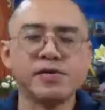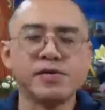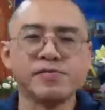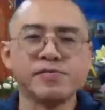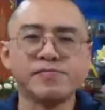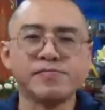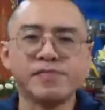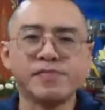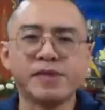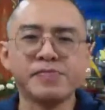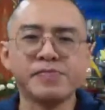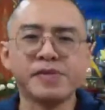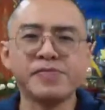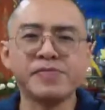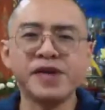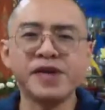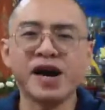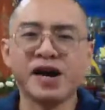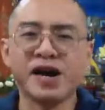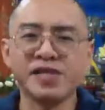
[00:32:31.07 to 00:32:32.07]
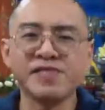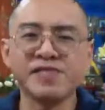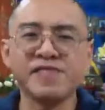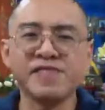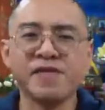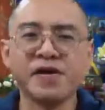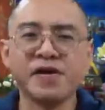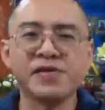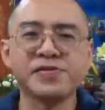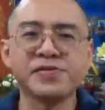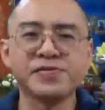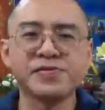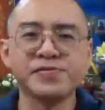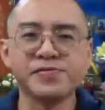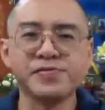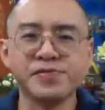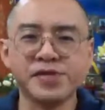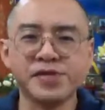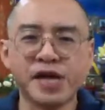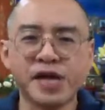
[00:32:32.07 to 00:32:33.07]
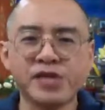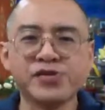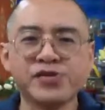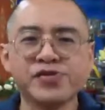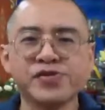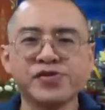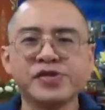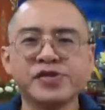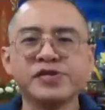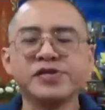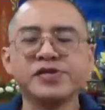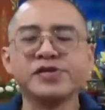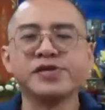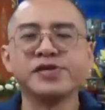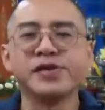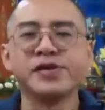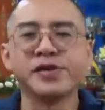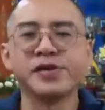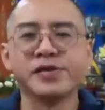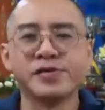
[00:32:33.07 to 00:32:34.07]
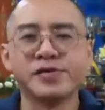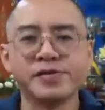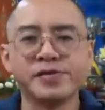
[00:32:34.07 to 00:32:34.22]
Might be a bit harder for us to naturally and